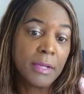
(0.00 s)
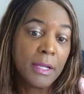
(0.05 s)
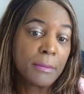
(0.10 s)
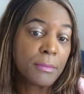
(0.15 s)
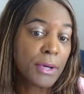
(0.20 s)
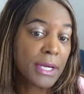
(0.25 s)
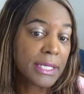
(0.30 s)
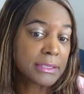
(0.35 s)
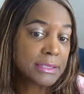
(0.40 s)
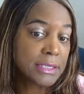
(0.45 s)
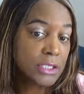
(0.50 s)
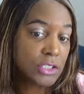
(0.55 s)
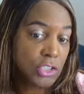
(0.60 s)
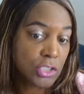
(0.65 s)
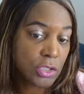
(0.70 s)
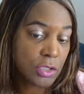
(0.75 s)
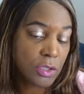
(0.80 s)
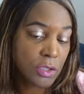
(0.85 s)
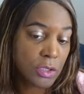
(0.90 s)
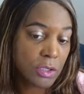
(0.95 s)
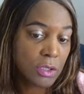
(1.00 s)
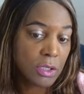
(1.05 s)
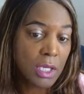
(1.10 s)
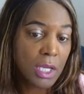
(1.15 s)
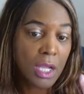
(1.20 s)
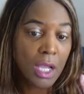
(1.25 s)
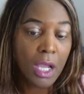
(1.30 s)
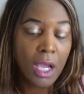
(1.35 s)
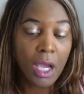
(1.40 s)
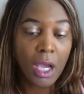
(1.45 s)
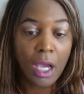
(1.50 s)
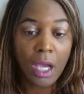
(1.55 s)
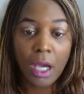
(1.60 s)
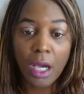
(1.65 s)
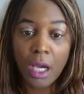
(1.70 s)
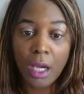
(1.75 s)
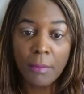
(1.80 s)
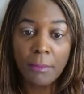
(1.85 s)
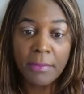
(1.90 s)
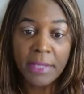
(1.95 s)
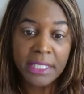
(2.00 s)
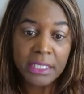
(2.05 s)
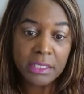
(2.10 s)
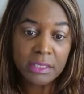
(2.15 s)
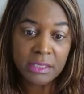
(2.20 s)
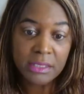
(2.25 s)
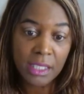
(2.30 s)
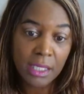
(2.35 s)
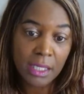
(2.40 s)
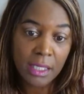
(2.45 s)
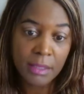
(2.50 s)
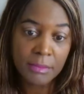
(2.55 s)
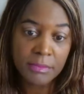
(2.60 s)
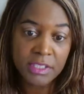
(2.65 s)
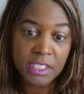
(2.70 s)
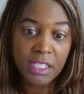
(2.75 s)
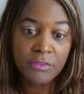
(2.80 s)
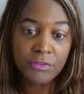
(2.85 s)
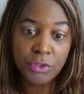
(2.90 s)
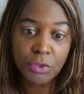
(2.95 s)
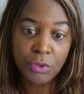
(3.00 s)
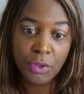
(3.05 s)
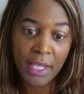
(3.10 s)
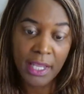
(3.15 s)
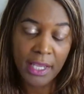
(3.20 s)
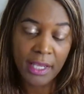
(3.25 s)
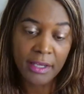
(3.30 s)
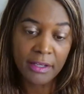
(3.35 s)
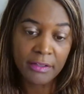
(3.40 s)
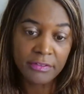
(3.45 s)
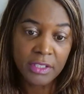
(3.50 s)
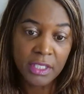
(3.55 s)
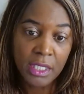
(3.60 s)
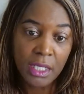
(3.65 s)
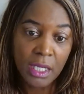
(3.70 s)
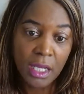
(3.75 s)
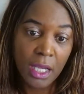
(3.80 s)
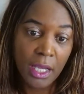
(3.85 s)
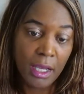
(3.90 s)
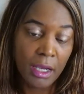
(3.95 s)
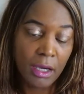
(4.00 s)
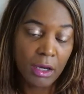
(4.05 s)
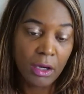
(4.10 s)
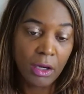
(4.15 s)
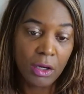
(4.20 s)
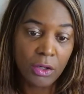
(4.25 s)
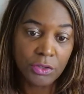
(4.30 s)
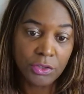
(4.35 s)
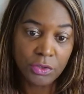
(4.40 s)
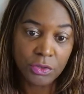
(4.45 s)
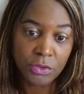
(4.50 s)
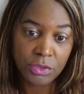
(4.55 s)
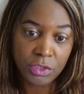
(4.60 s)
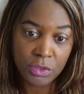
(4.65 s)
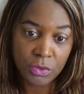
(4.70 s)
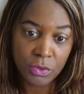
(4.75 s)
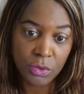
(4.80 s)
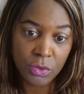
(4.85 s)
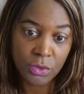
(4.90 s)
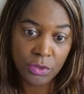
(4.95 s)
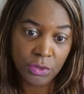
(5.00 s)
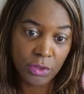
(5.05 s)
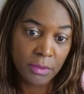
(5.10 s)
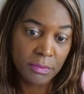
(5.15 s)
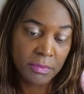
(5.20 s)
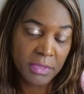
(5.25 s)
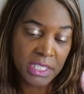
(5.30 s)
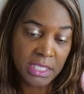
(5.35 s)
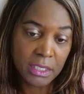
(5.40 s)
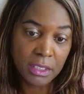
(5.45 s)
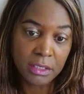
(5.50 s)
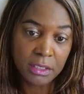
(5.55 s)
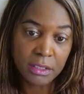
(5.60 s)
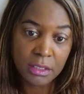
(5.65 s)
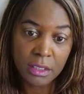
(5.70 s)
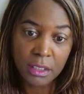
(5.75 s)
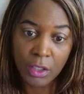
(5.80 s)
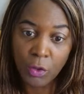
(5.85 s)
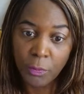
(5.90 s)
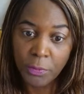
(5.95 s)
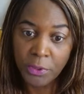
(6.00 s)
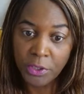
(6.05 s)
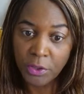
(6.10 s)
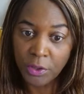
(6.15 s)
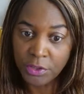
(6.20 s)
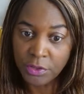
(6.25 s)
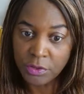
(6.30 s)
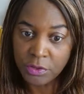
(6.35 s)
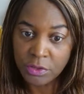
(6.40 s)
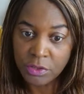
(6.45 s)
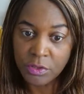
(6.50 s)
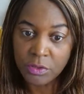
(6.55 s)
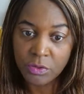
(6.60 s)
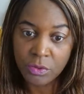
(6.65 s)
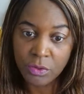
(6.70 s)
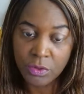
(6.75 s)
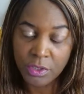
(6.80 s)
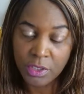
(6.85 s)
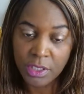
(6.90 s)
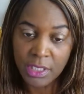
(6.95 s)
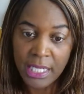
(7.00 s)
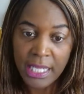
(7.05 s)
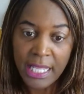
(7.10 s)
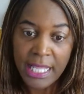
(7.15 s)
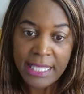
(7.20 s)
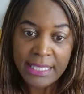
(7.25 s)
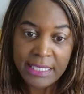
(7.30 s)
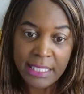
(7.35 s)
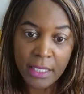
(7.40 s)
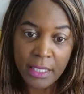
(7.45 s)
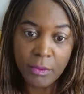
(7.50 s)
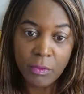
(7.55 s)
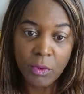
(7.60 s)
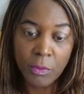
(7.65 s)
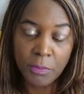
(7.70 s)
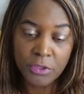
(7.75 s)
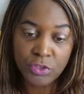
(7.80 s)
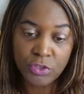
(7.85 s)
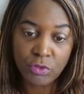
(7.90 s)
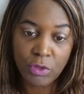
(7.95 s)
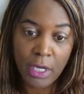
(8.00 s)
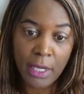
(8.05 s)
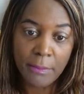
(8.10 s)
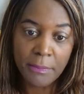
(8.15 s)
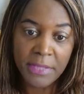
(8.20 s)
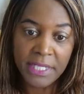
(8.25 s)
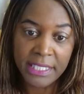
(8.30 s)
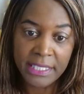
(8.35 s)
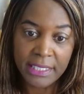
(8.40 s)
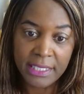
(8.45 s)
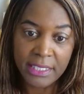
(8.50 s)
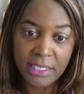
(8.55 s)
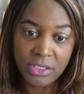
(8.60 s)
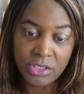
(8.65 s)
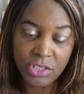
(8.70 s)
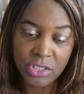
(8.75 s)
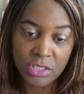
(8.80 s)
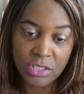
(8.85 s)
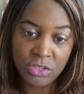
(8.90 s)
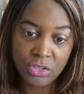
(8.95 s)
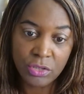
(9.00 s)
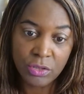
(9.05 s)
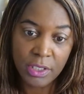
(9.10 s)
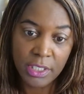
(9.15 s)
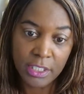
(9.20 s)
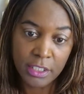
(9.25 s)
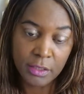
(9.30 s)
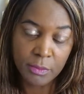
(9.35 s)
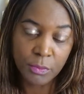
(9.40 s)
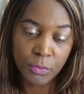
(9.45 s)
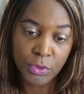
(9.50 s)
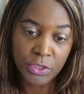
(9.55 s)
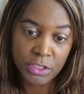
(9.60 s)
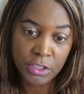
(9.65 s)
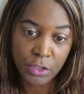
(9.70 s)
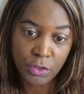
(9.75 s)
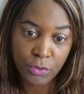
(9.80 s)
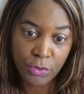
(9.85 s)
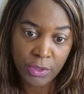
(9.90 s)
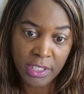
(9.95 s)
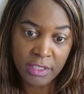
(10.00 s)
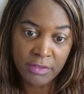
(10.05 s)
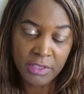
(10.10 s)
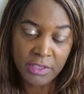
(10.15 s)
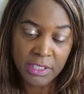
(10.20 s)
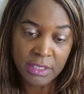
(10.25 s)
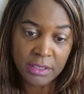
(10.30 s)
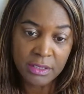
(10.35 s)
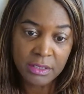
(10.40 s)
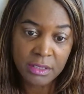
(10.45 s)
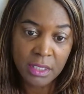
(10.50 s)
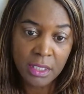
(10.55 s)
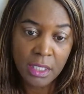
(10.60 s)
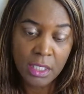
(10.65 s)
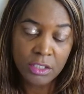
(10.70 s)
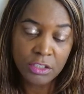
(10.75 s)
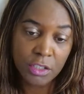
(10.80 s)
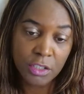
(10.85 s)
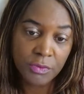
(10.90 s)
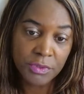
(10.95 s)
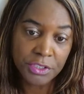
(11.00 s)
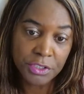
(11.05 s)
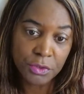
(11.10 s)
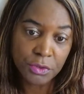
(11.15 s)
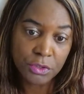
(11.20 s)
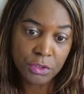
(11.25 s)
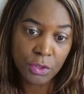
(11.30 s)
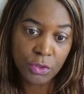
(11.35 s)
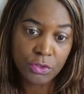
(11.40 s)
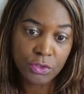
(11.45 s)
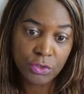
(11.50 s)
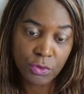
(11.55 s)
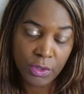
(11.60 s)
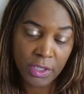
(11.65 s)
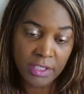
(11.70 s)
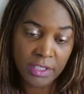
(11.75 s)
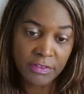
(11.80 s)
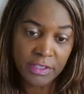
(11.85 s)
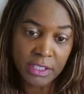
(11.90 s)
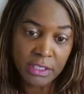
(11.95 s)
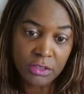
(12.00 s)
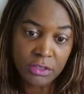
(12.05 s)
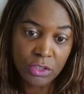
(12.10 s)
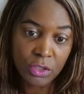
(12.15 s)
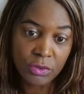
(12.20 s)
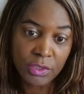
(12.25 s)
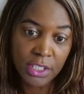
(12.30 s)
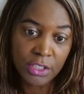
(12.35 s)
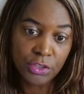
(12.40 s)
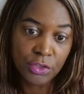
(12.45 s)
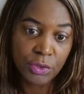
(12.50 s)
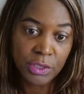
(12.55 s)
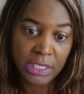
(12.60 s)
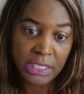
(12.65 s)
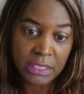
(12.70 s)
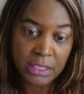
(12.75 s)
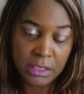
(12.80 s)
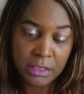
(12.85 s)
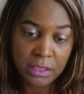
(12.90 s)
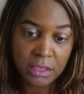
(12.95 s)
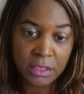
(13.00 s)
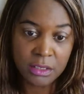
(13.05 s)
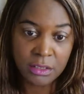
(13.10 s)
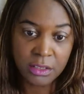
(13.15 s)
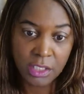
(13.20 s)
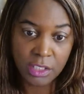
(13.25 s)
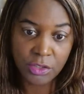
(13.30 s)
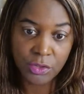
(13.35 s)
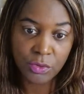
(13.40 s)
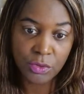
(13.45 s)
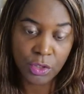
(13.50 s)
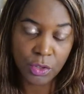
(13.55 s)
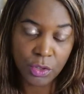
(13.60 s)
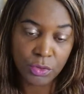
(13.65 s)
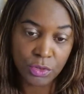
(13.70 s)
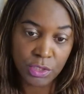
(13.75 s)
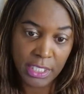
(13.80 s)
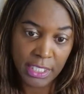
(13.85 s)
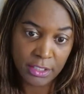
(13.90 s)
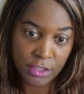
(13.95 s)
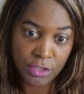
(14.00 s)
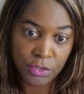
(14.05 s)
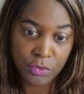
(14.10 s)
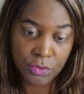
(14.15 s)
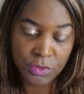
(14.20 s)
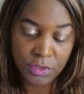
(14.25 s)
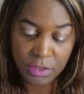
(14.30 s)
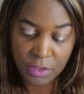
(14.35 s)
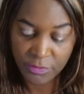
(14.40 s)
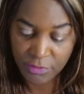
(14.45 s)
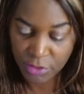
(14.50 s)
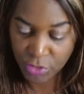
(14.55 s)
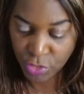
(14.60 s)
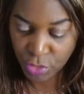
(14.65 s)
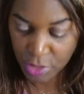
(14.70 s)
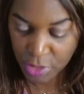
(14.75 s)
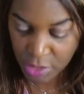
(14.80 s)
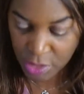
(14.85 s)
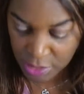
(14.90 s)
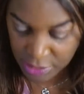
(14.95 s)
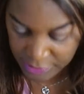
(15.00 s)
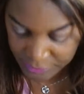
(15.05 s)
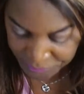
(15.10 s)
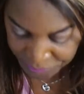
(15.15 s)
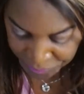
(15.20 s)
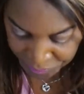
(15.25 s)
practitioner, many times if you have alcohol use disorder or many other opioid use disorder, they will prescribe medications to help with the cravings, to reduce those cravings so that you can discontinue that use of the drugs.